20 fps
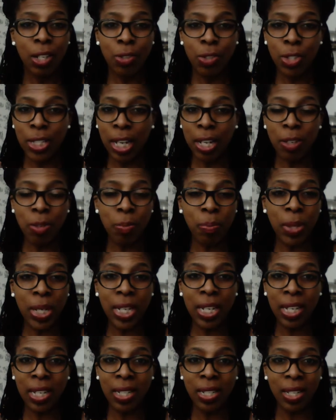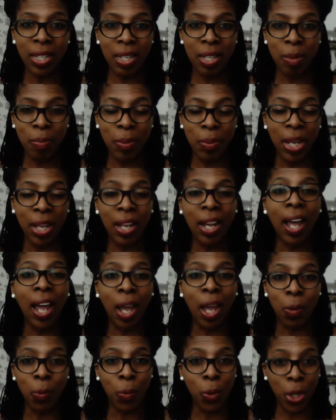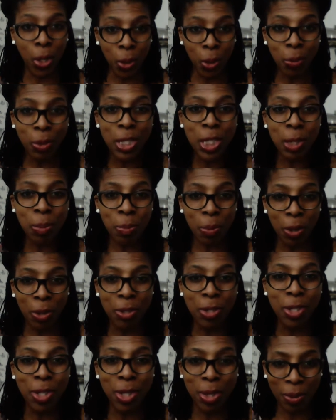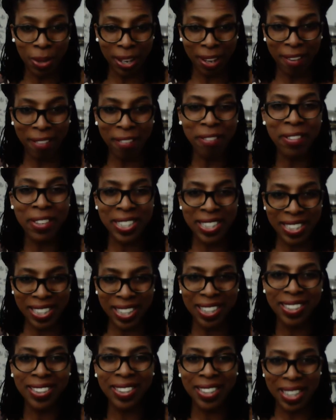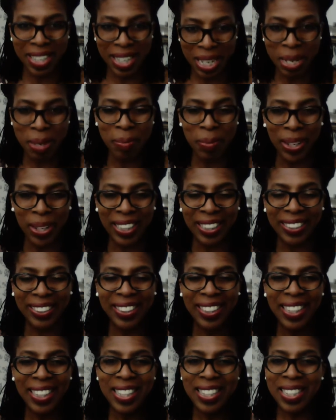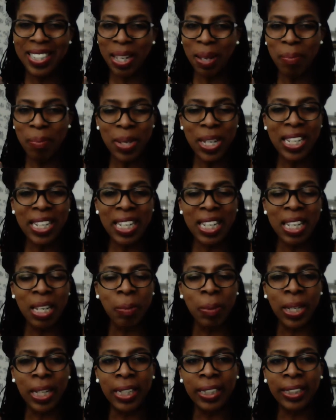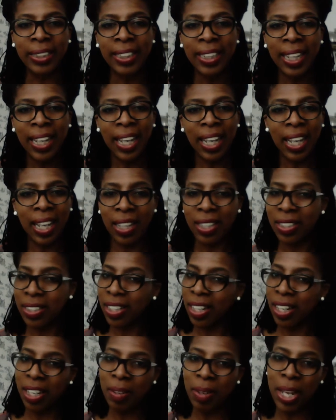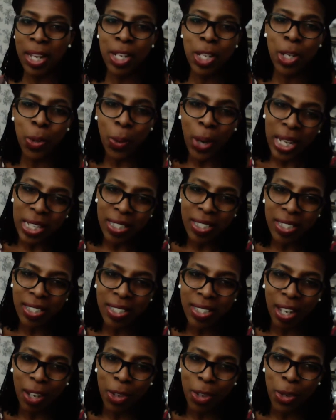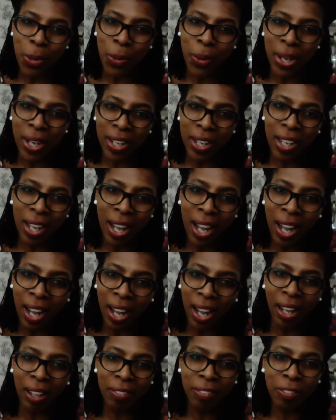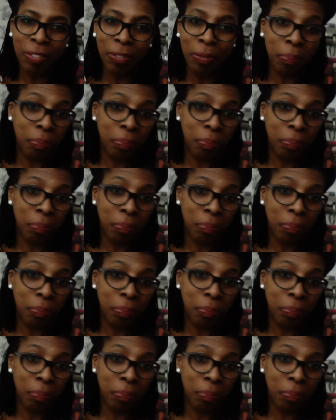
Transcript: send me an email. I will respond to every single email. Send me an email, and any questions that you have,